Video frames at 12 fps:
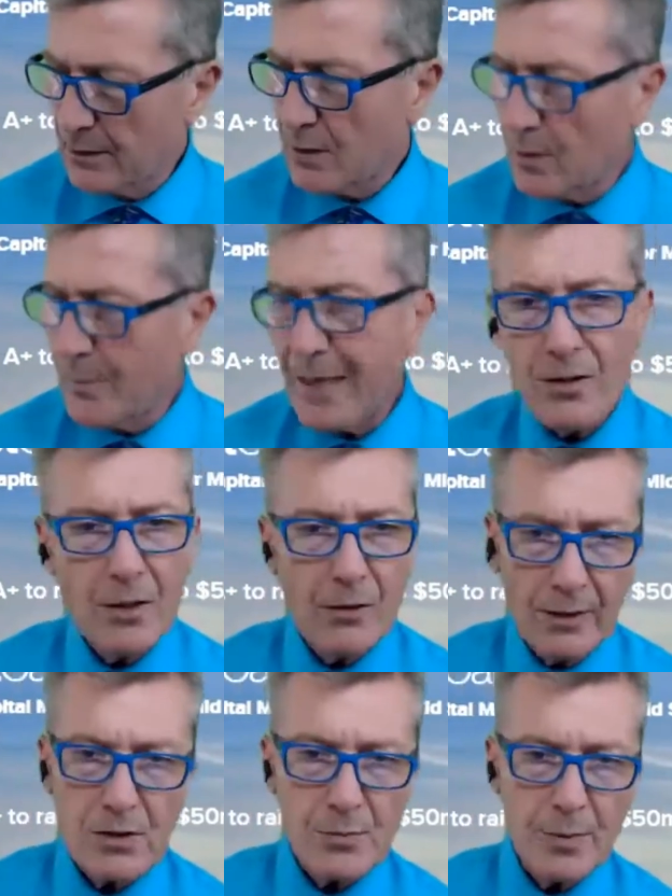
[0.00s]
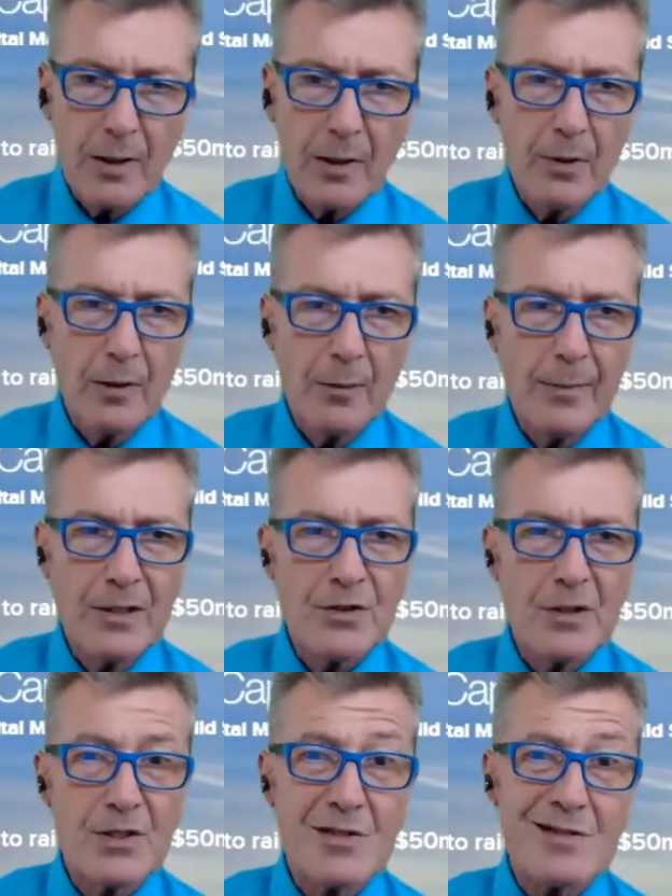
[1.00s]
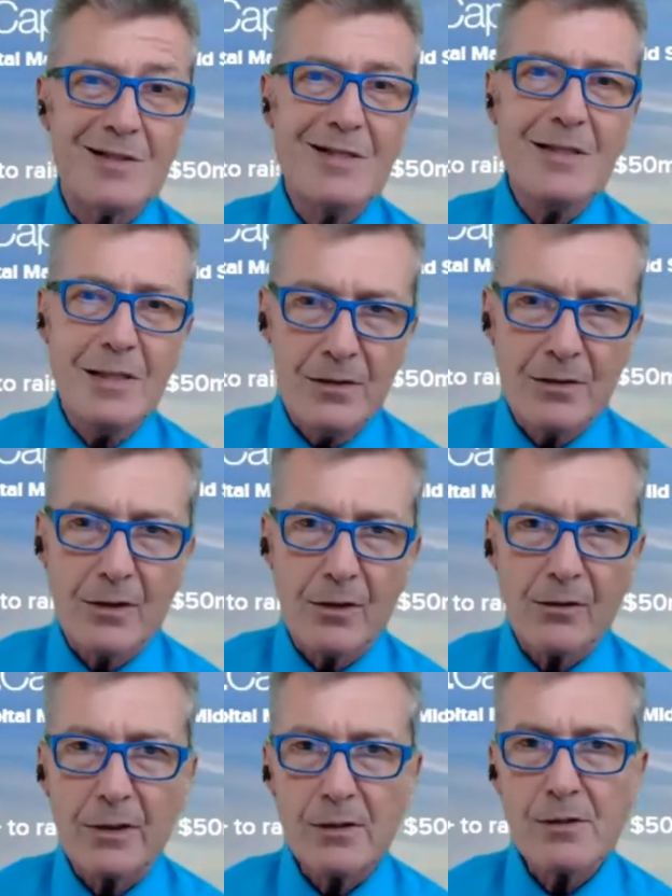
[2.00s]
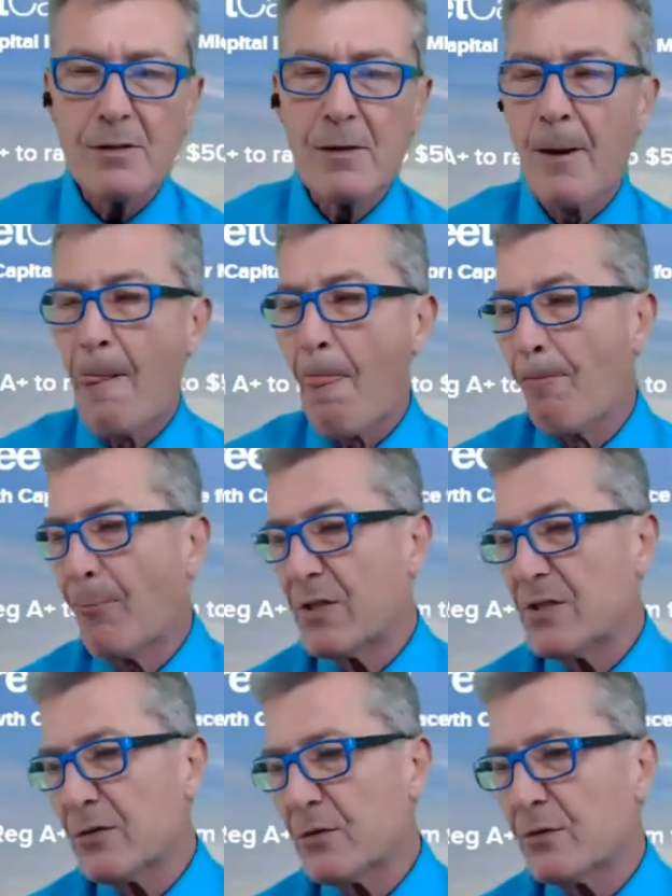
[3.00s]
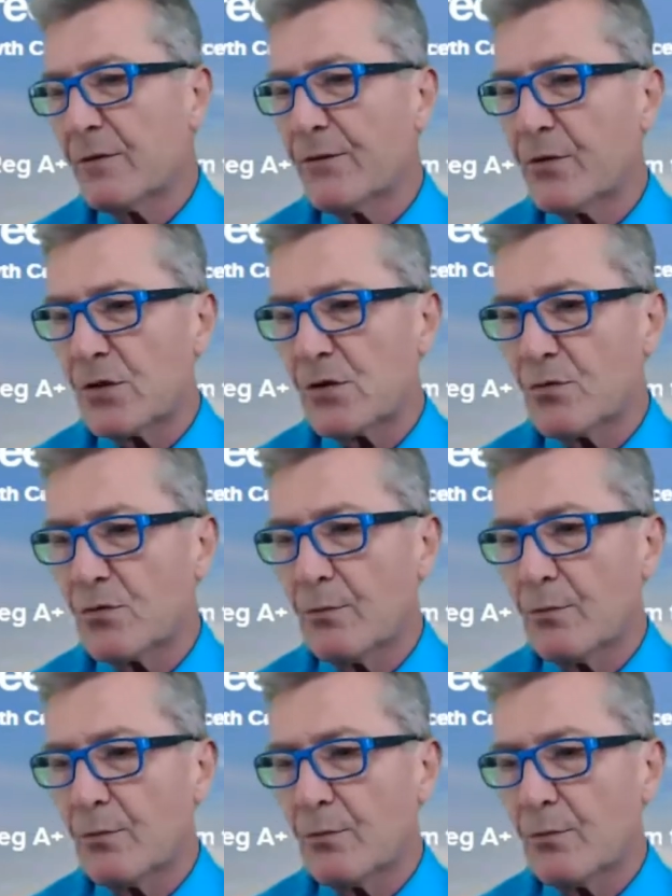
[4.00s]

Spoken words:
You may know this, but I'm going to mention this because I didn't know this until the first